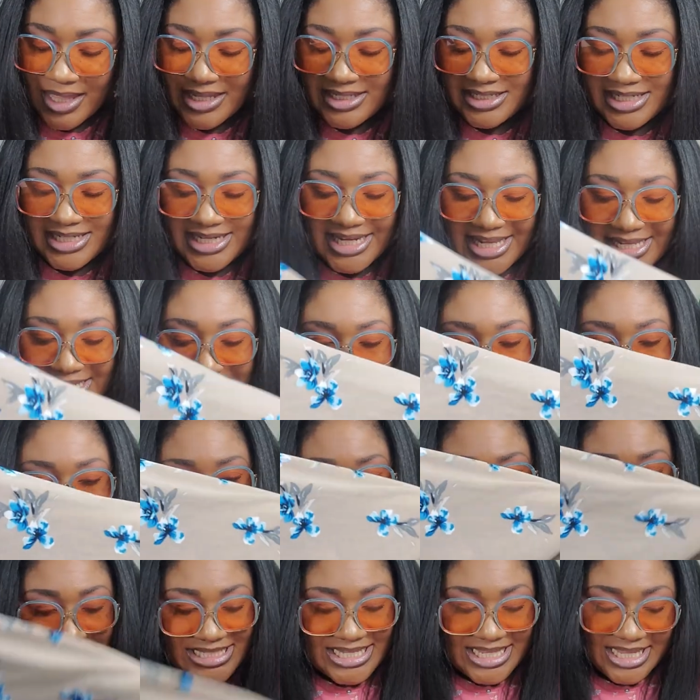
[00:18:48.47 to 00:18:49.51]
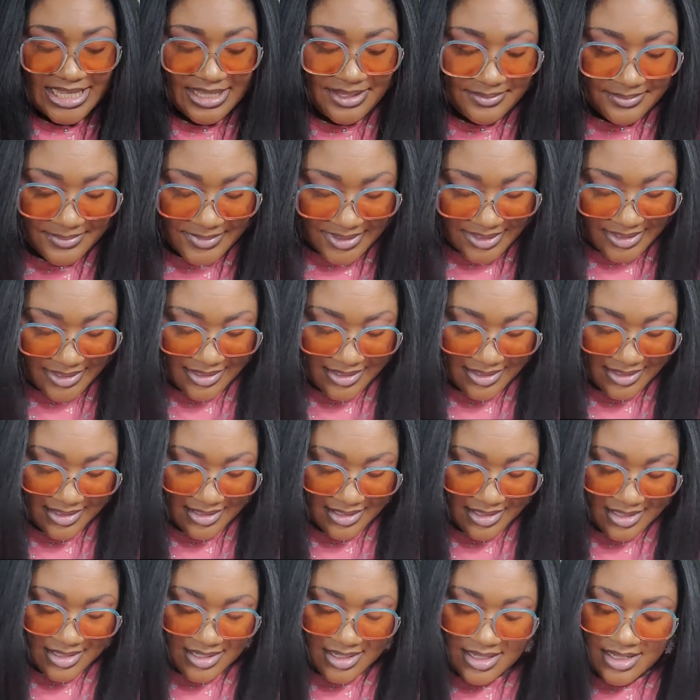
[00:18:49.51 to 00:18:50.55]
The next item
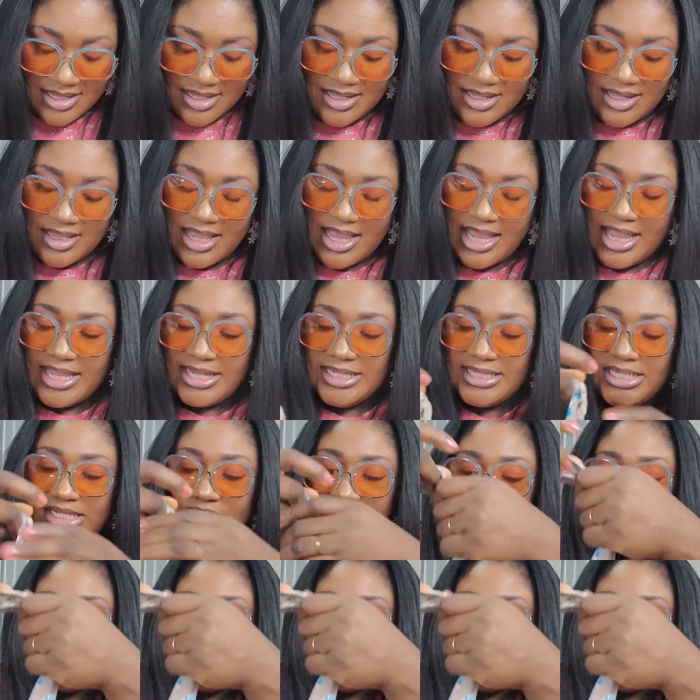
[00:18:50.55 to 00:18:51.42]
I need